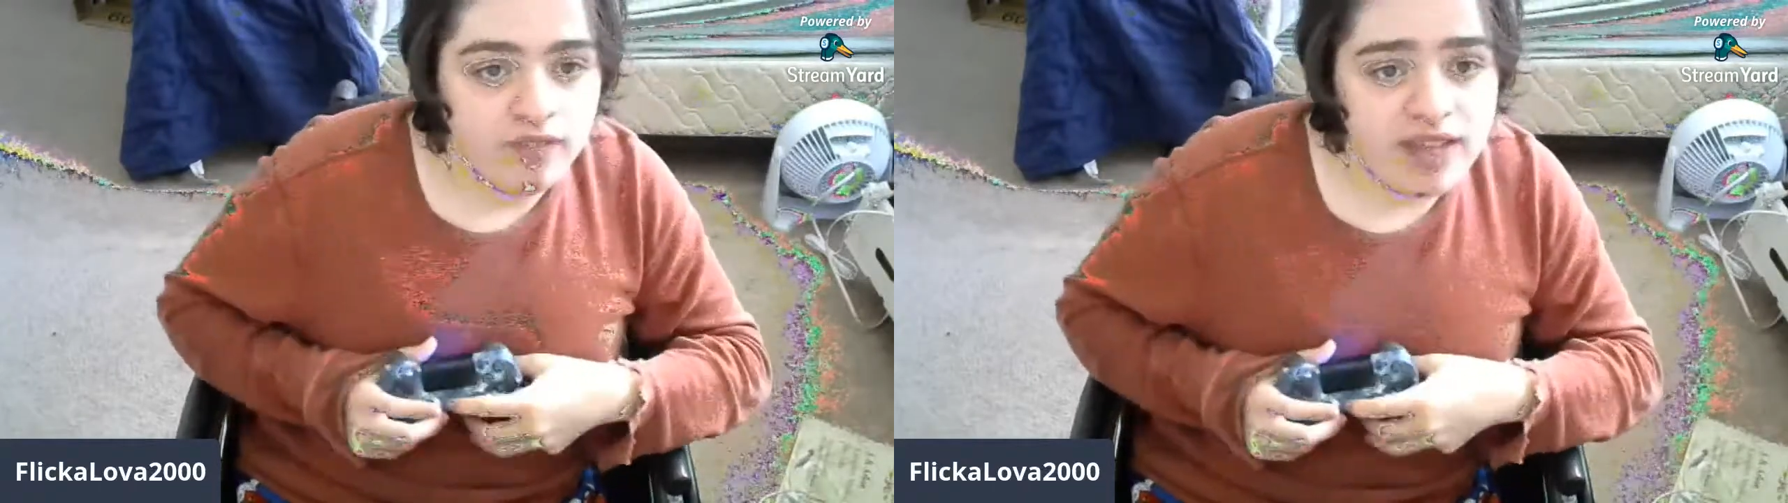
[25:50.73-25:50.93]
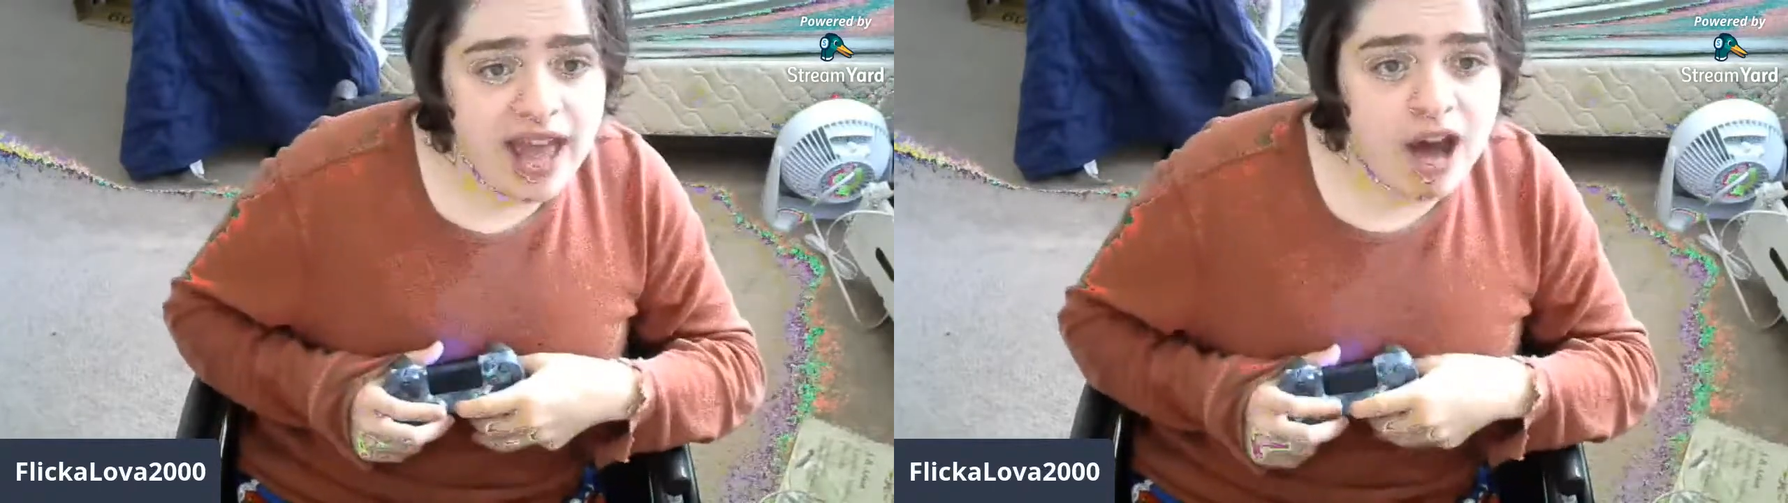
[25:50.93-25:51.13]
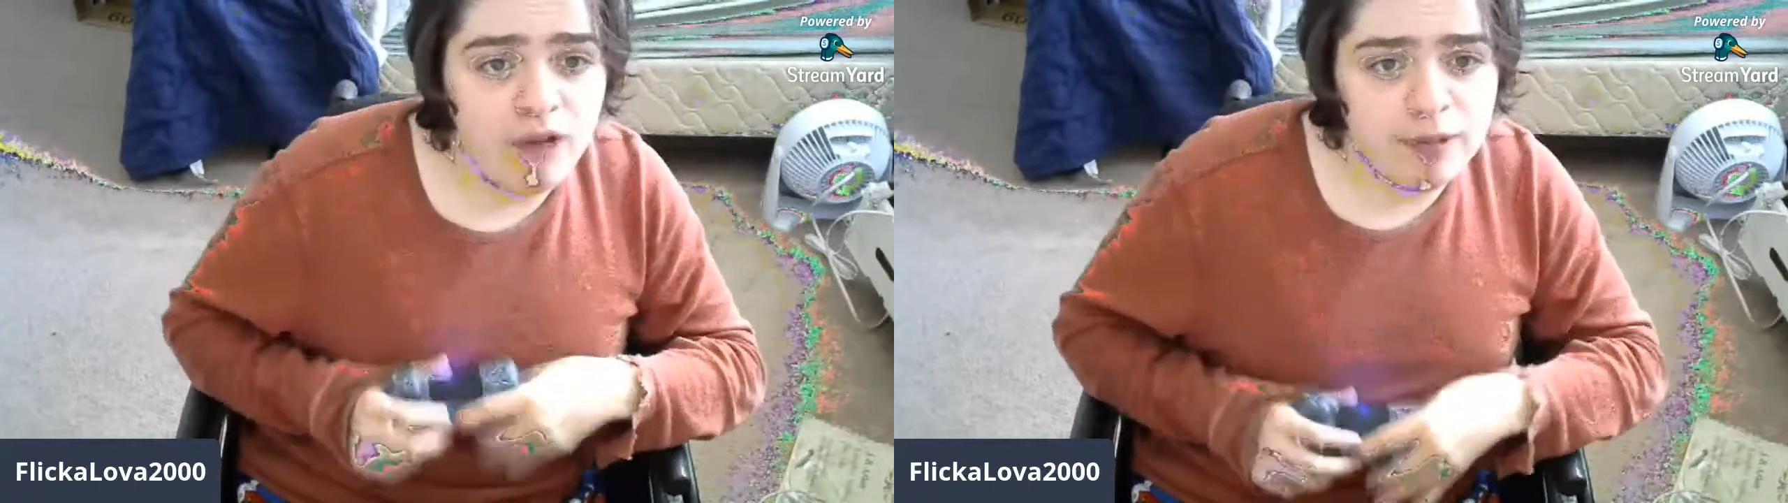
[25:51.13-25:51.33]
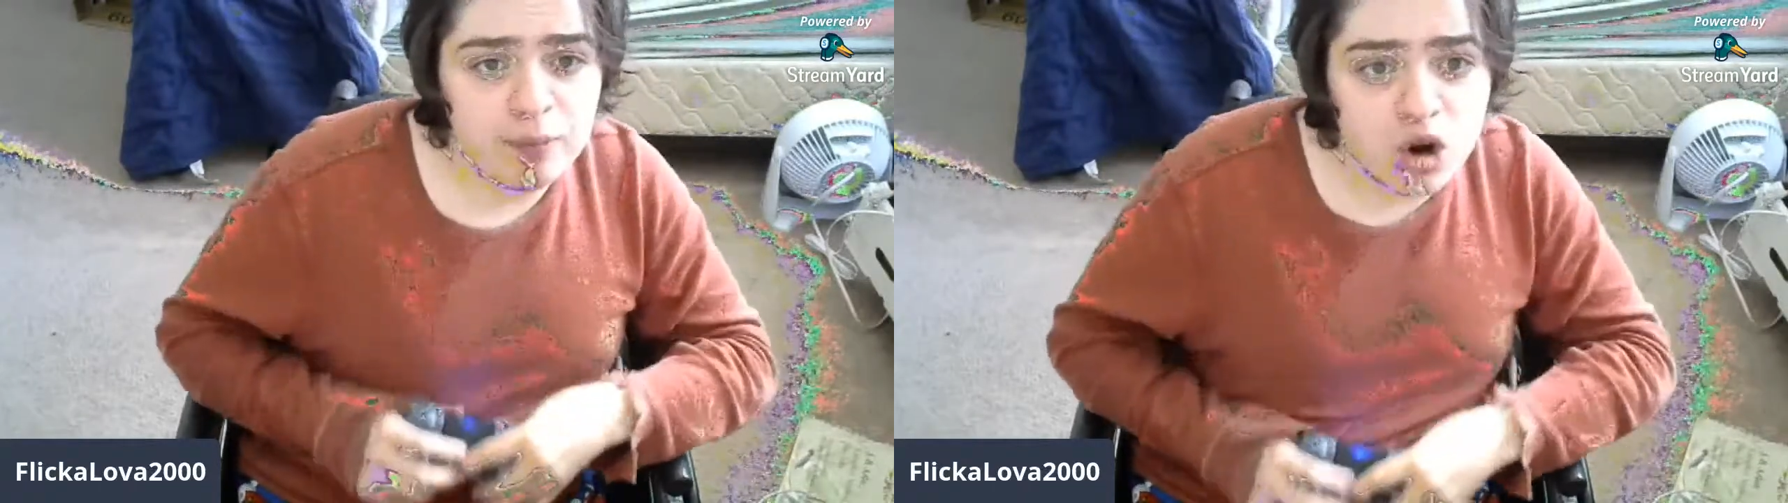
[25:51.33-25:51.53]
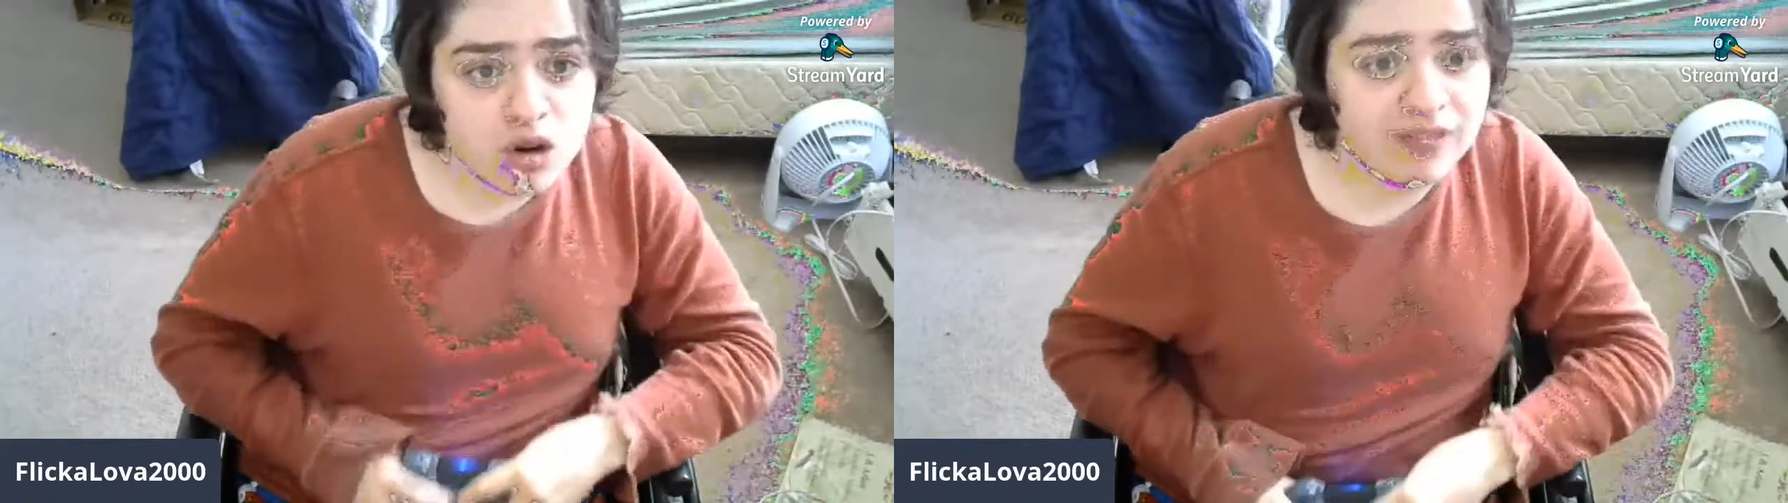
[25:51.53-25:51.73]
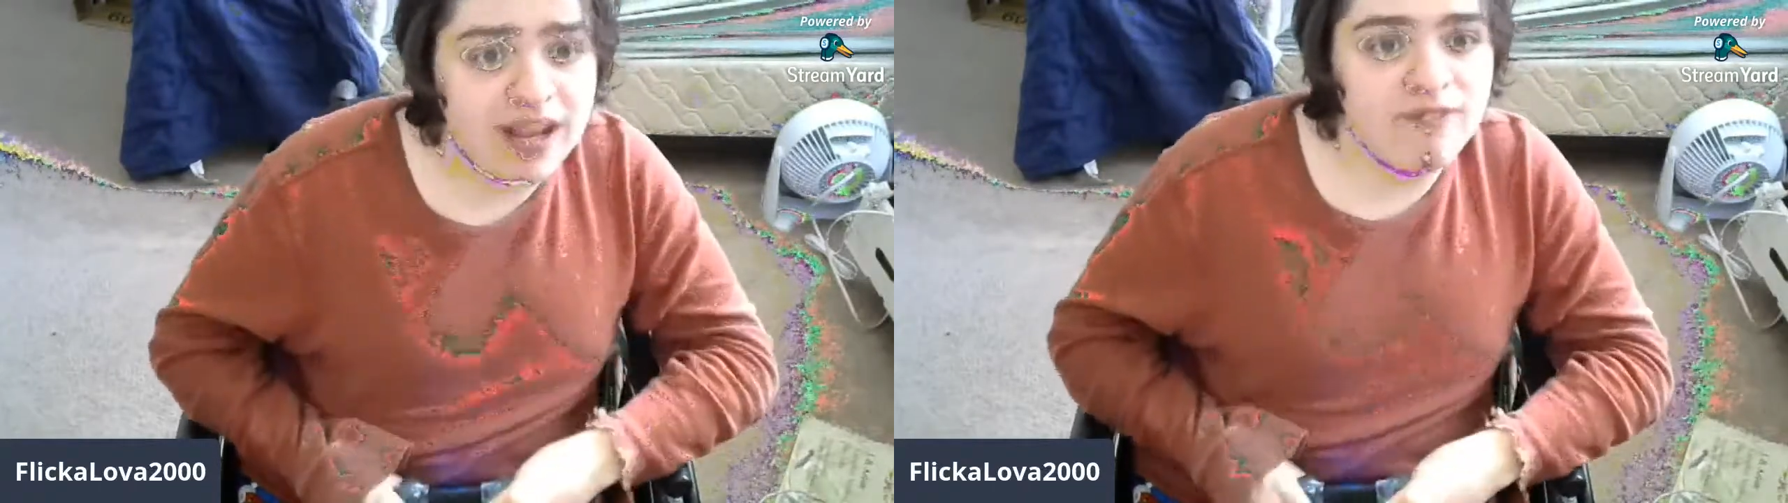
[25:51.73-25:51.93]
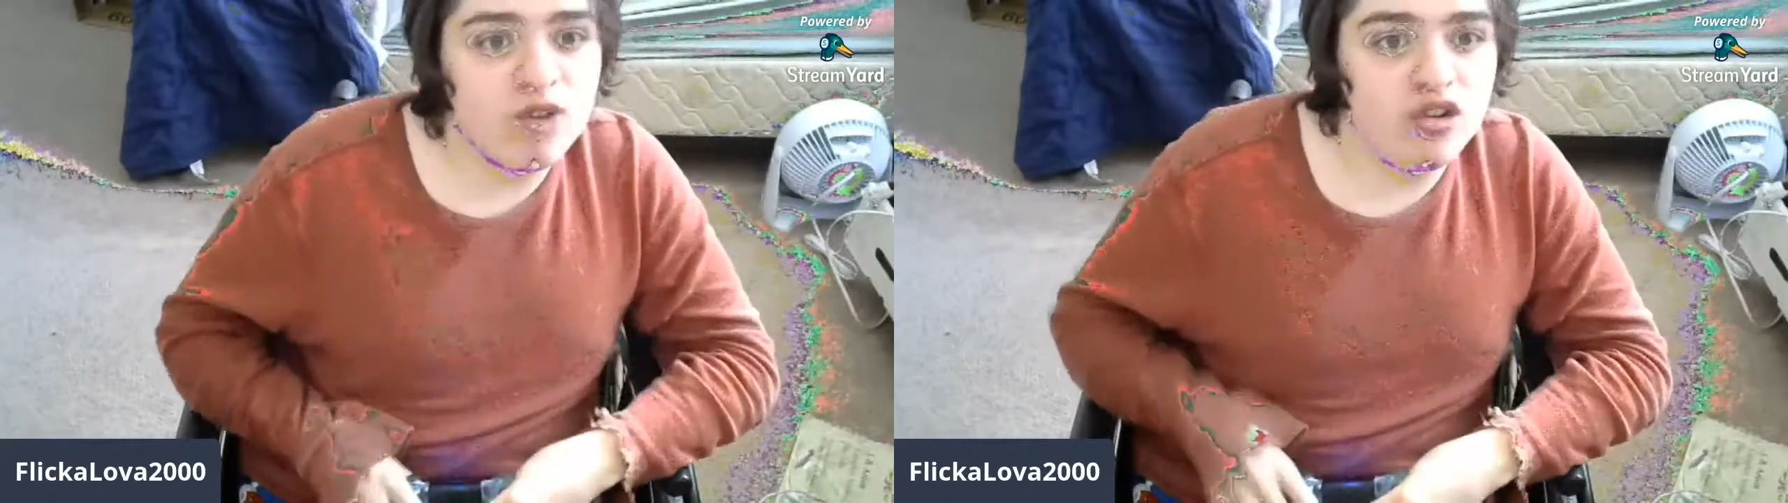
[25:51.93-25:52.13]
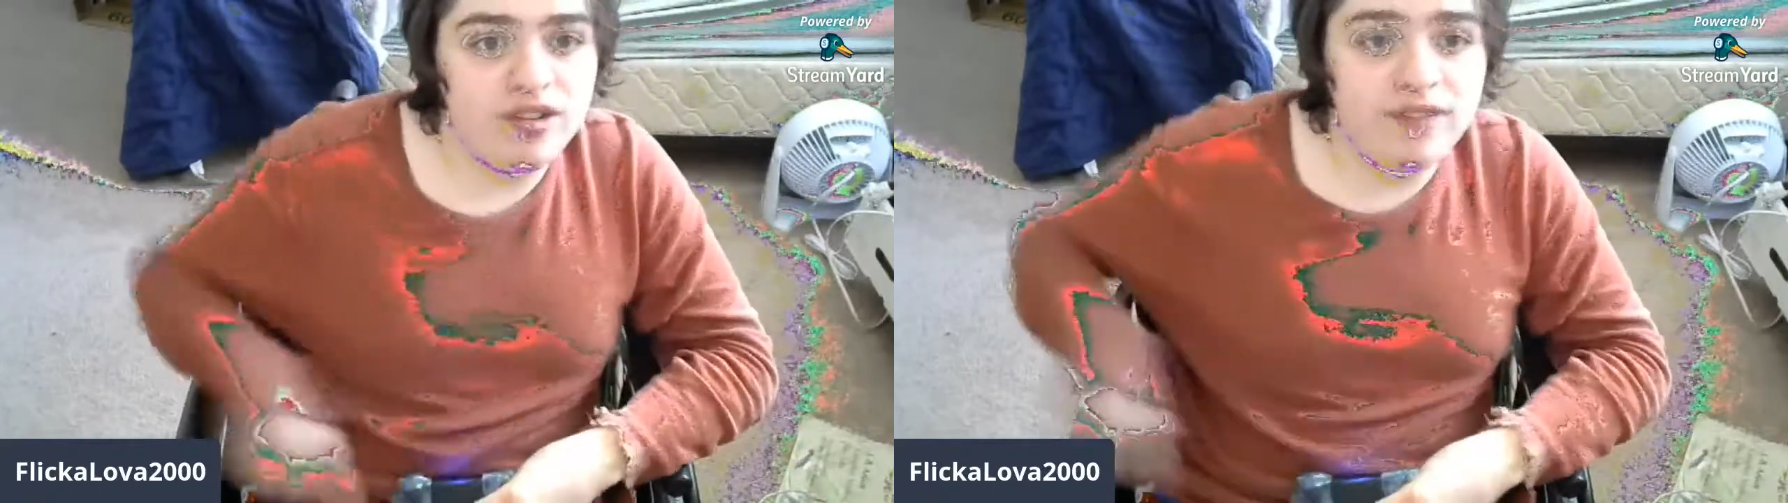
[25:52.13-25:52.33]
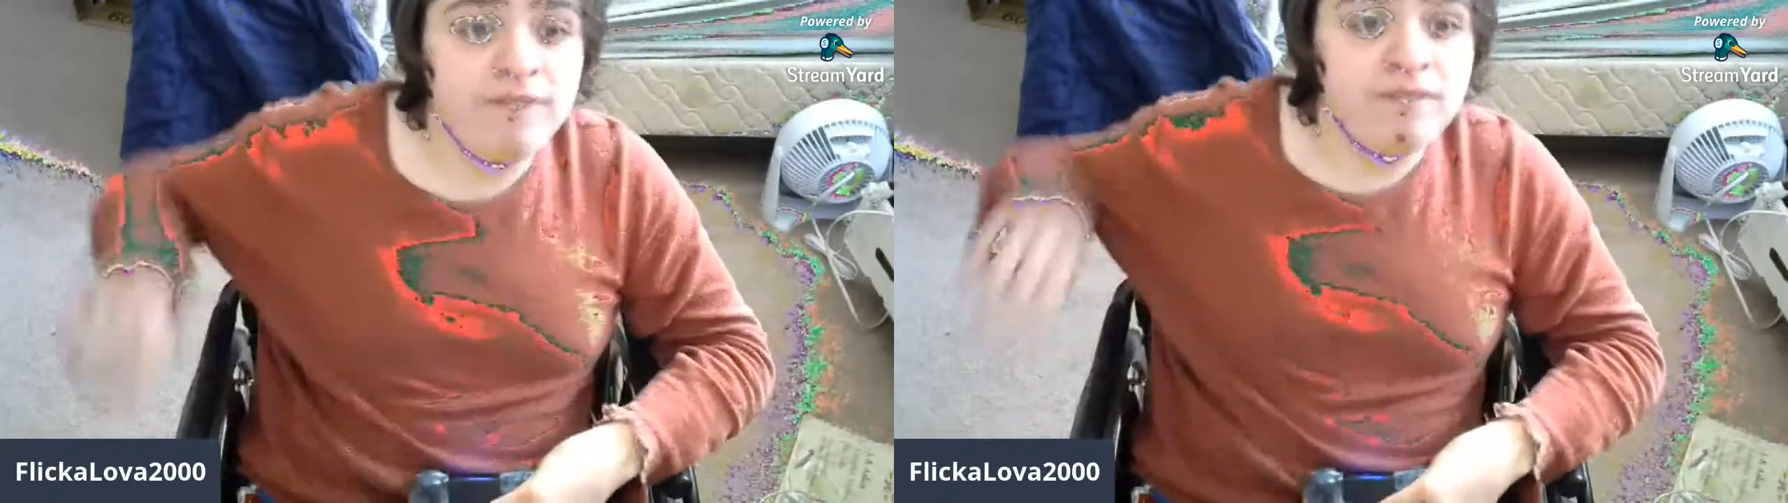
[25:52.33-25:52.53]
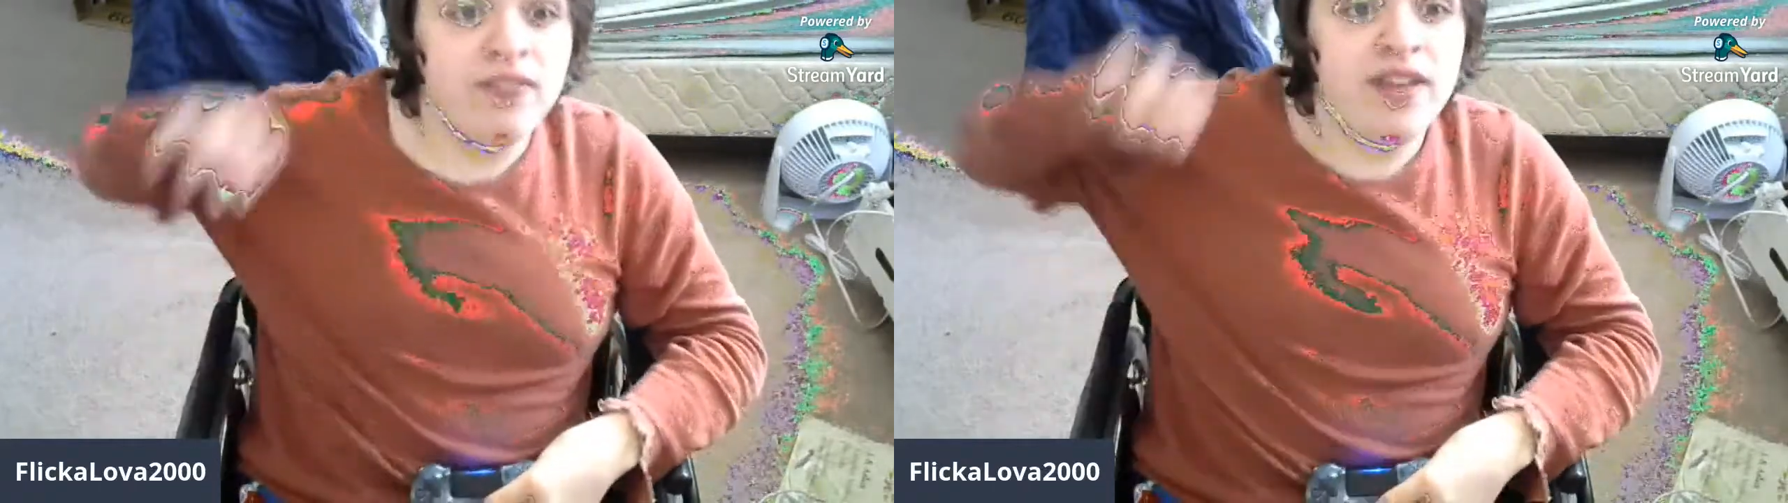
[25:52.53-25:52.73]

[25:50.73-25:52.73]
Now, the prototype version